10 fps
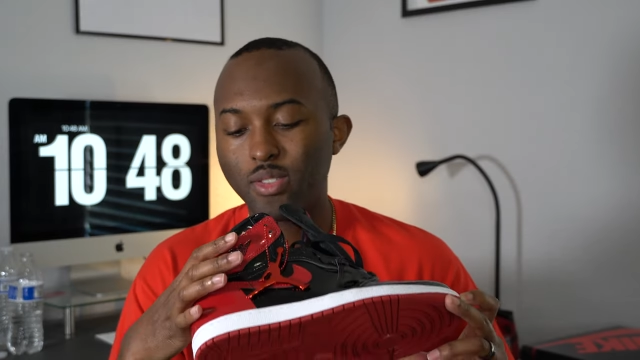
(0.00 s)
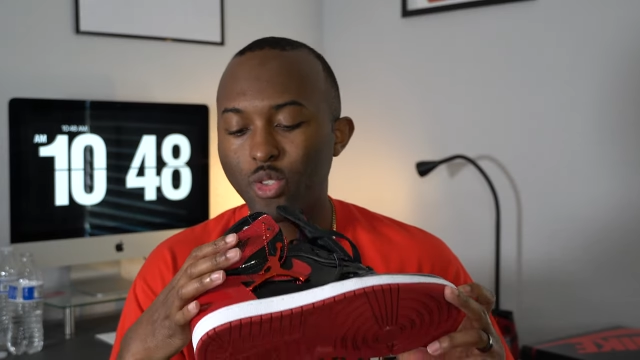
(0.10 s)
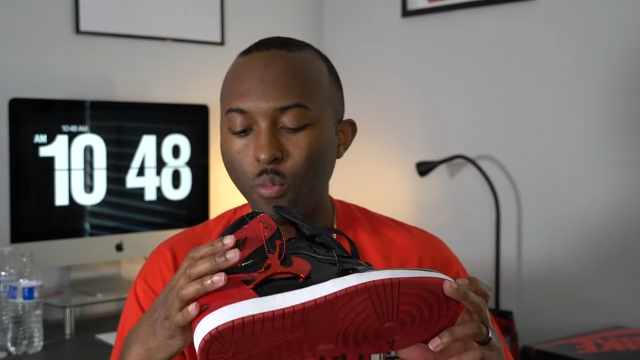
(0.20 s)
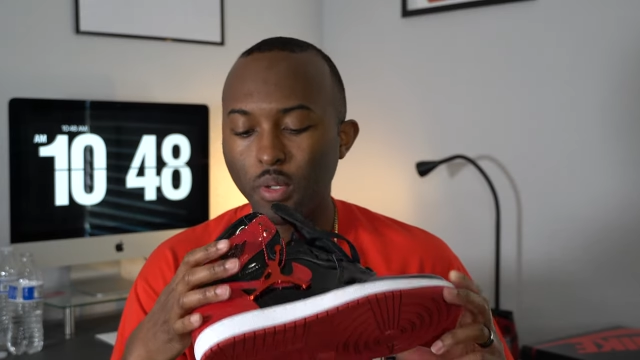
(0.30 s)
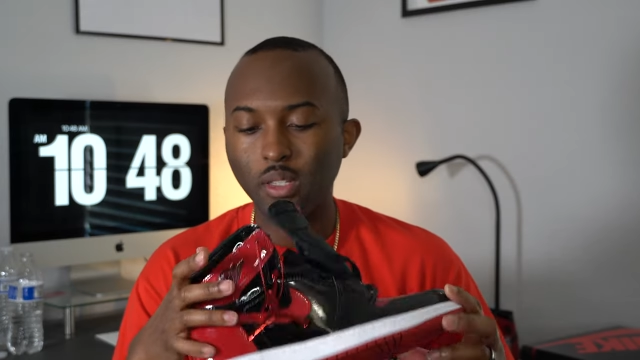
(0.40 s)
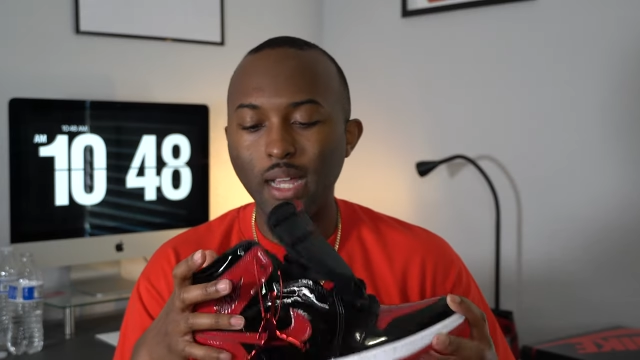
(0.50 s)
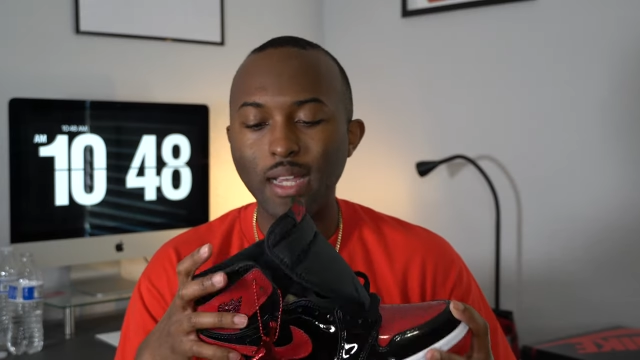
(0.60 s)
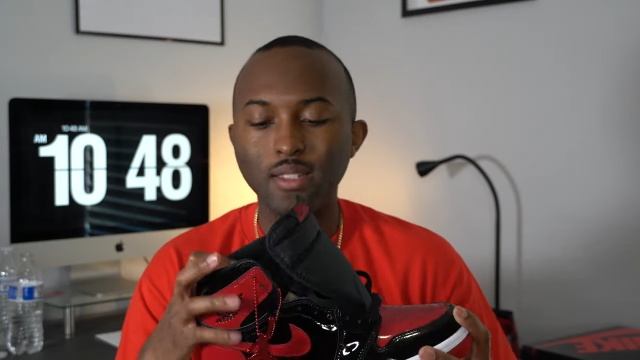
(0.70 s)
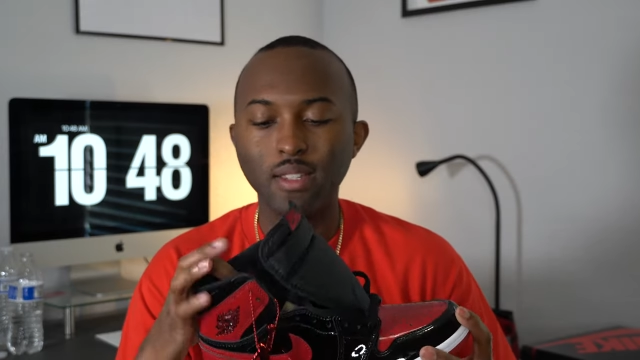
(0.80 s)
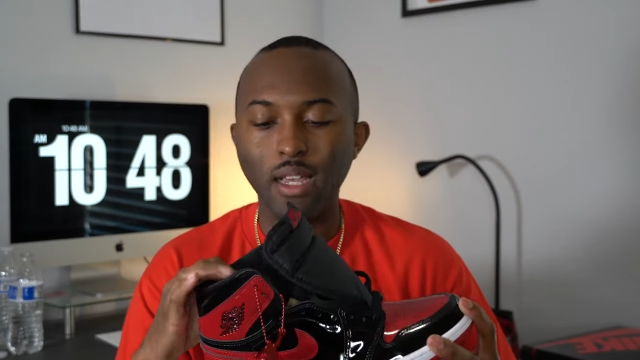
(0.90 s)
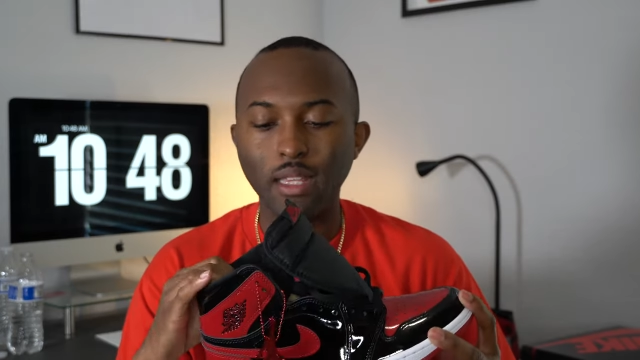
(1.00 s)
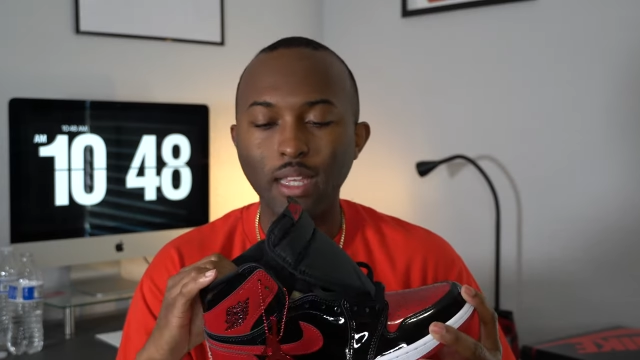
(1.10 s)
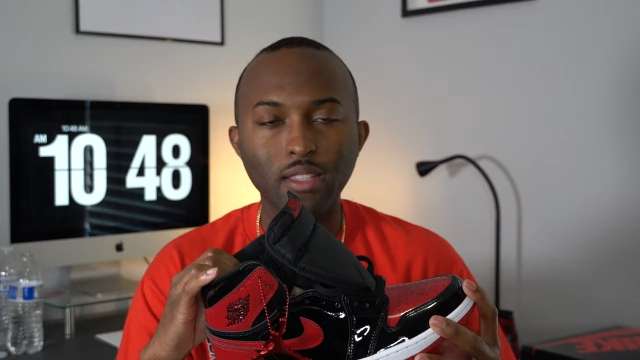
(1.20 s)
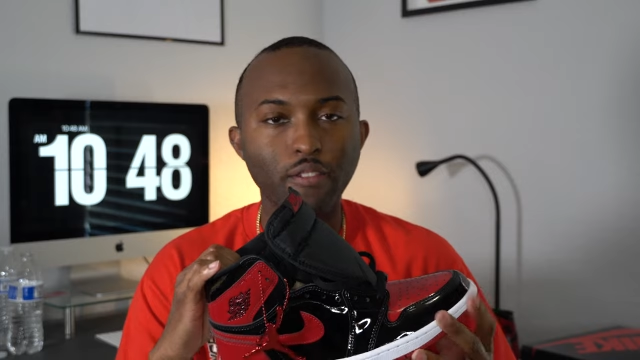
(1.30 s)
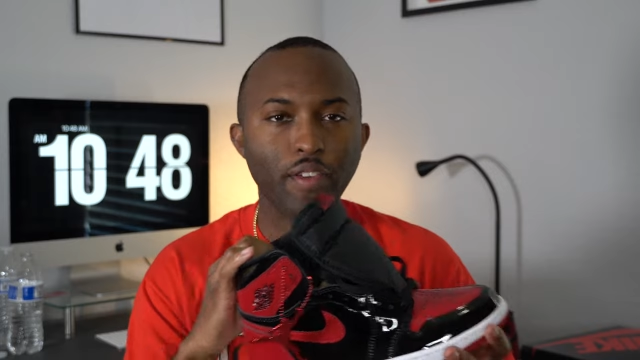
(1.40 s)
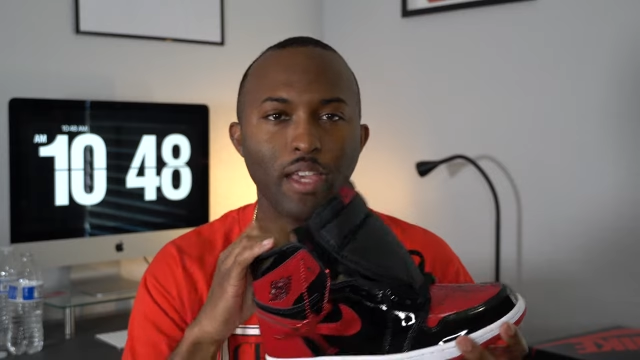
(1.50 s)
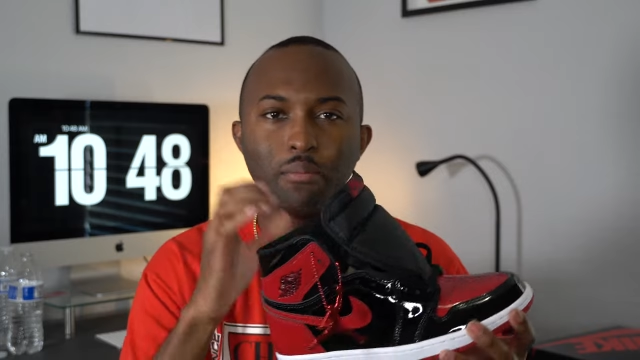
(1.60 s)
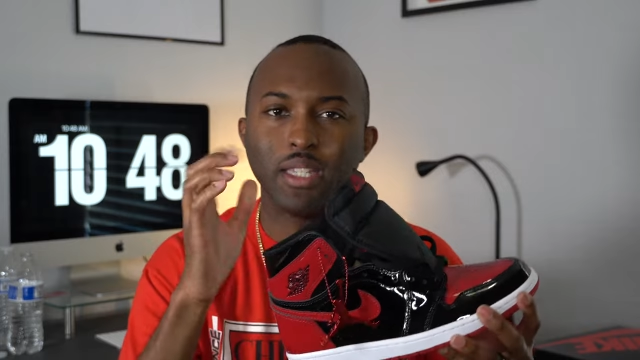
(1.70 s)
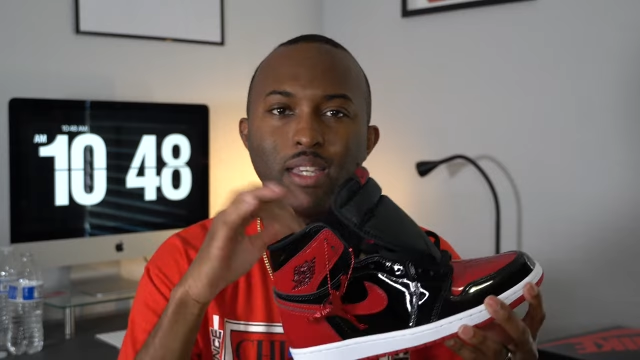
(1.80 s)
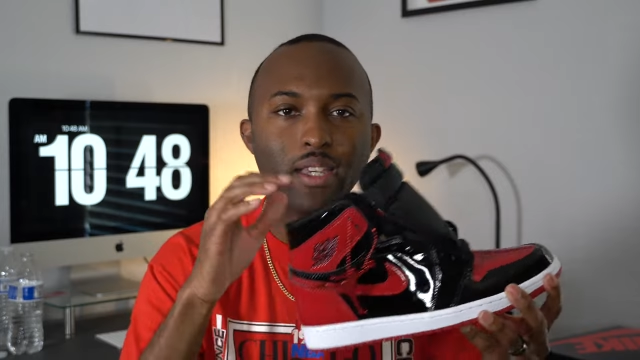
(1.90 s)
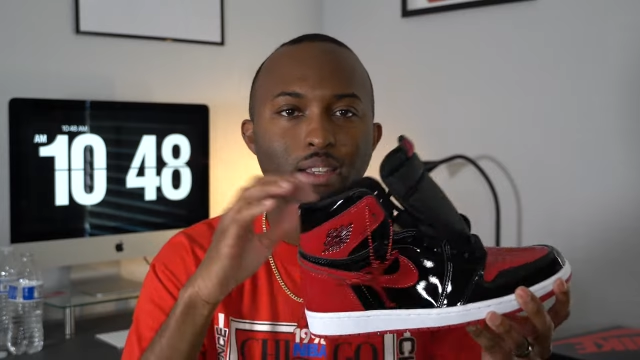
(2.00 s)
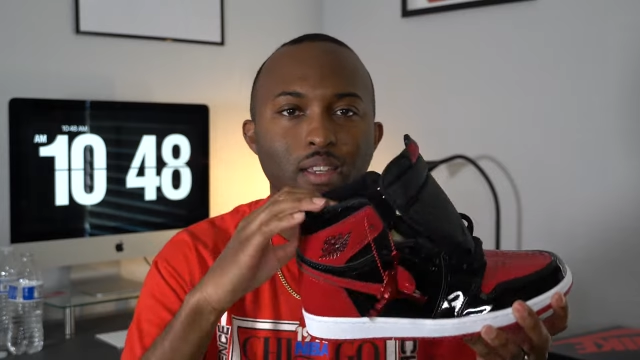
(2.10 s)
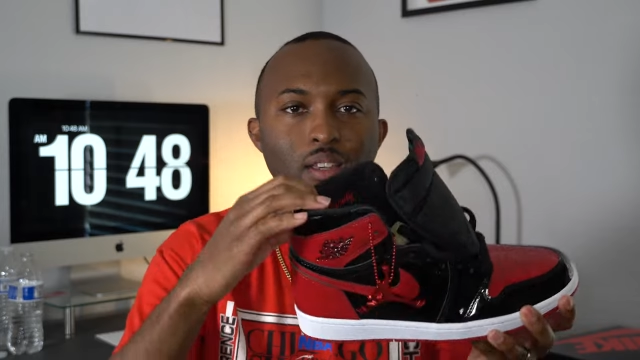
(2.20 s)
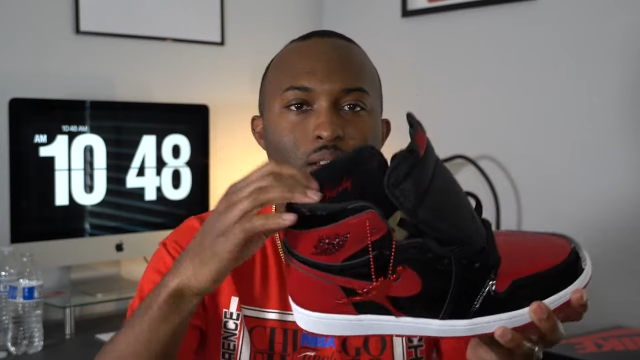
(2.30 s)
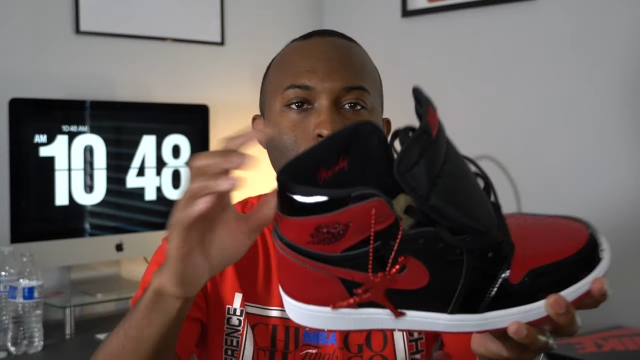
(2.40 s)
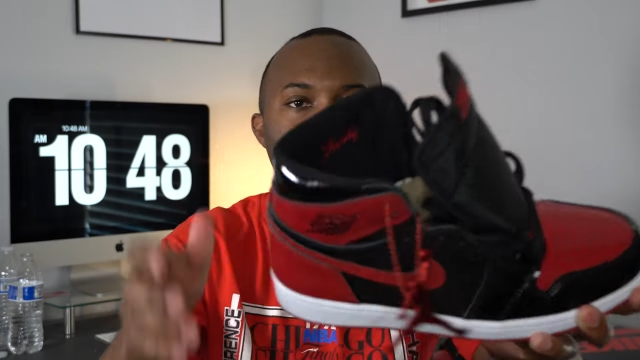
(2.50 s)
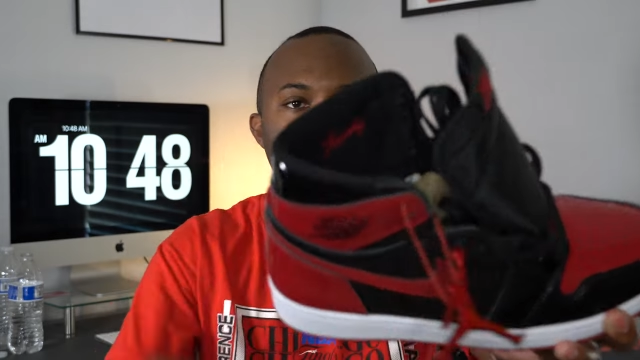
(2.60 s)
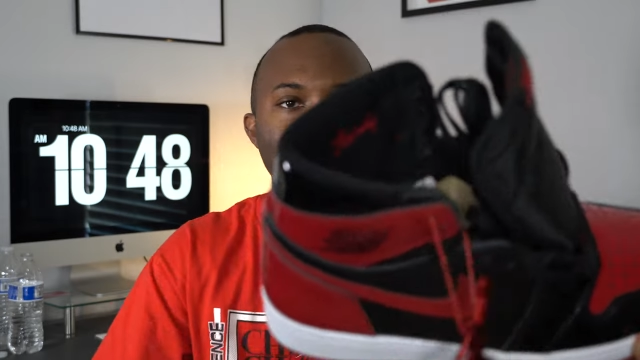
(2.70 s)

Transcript: It's super classic. I like the family hit on